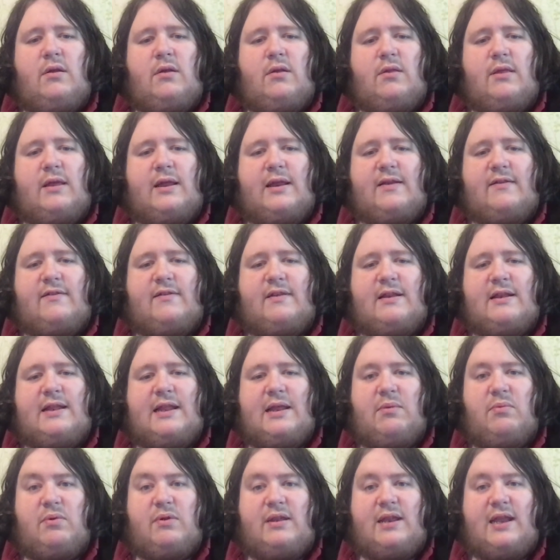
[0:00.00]
things that they
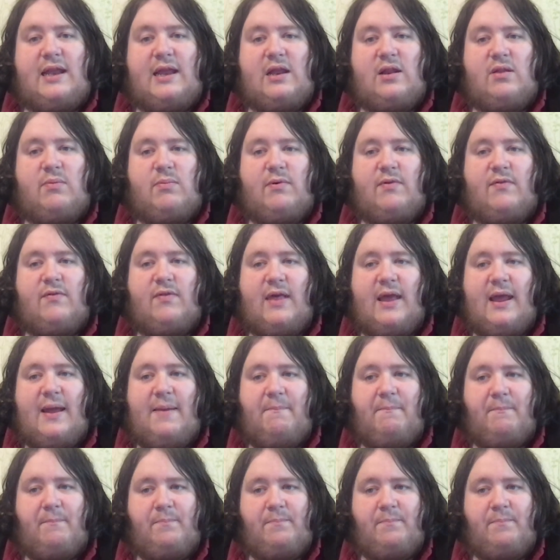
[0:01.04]
would take with them.